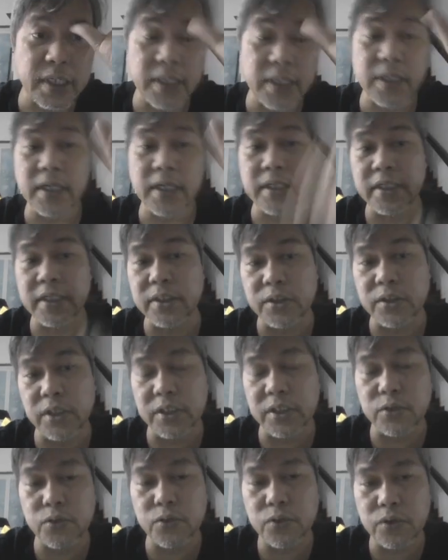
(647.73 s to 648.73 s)
the
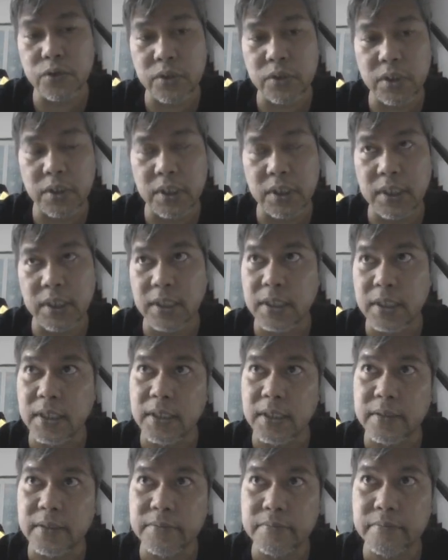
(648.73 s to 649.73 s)
two uh,
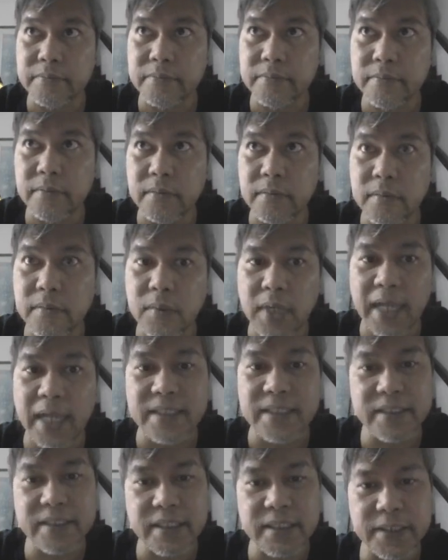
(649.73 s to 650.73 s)

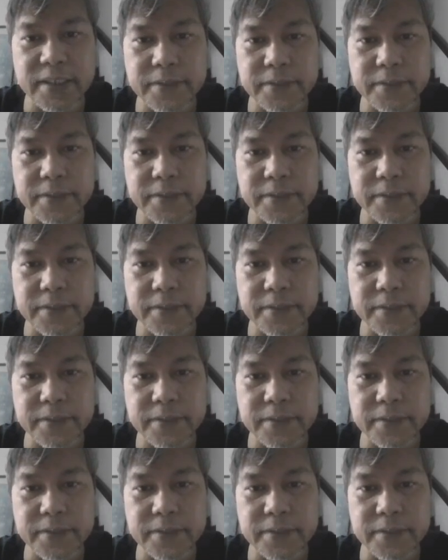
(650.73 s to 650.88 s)
answers,